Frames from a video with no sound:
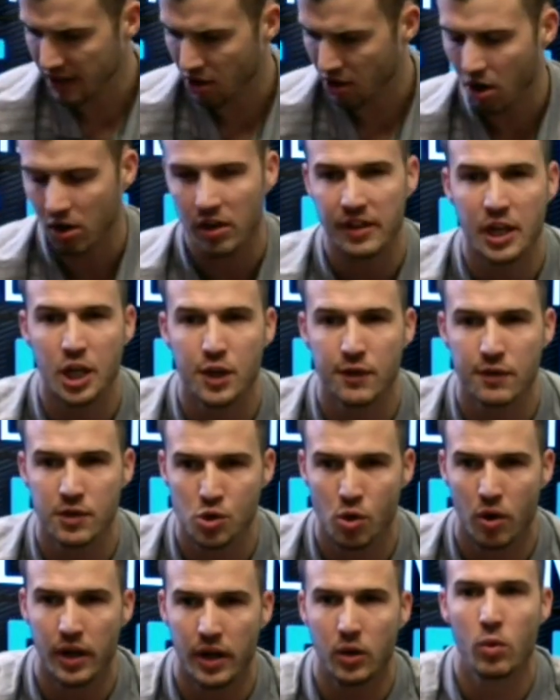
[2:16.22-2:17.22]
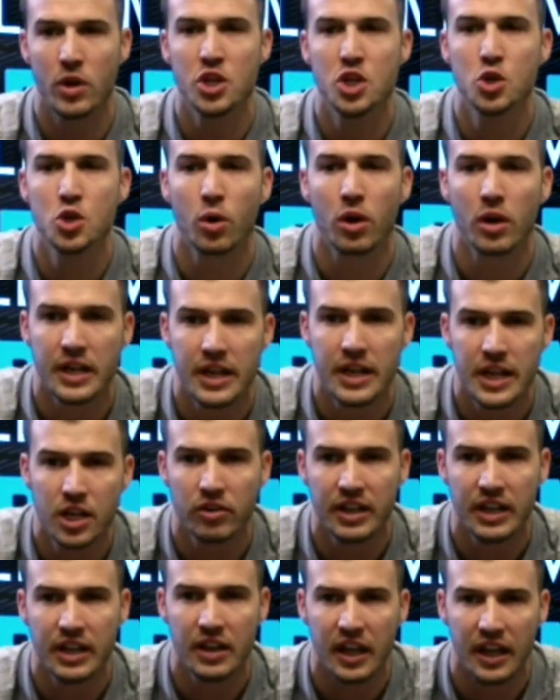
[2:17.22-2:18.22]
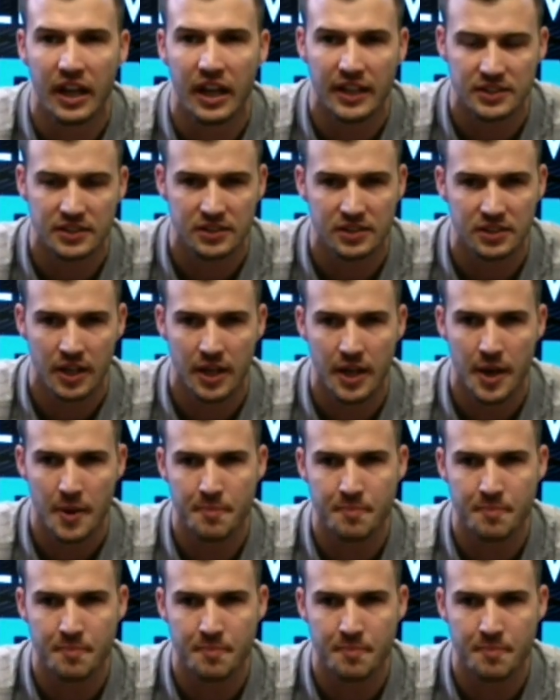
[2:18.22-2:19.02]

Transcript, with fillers: all right, Carla, thank you for joining. When you are hearing this,